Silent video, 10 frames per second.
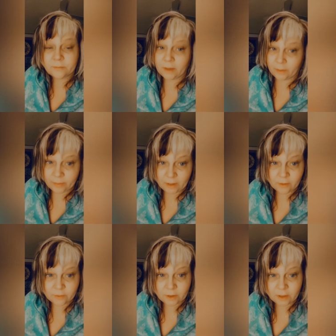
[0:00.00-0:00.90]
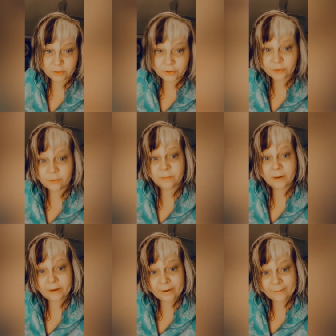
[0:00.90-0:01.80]
I went out in the lunchroom.
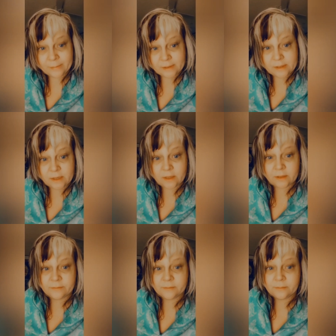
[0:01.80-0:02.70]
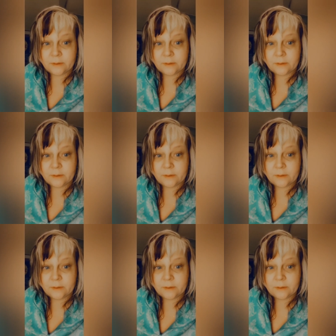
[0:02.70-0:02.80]
I grabbed my stuff.